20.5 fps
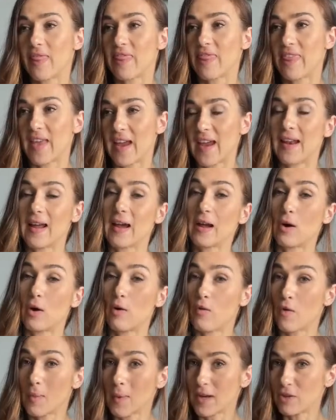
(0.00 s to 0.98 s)
Then I go
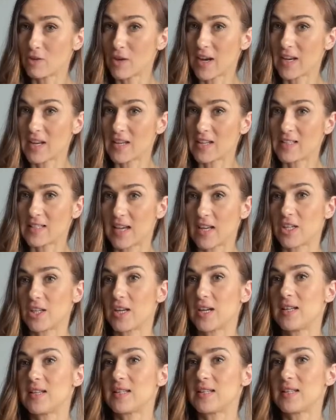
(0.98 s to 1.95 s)
for my training
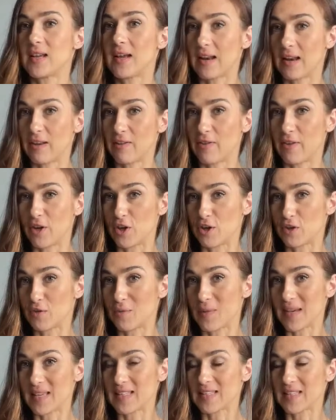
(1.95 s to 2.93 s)
sessions and I finish off
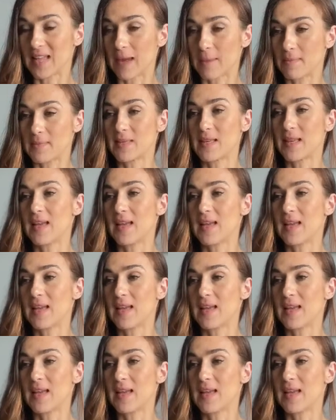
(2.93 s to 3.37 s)
my steps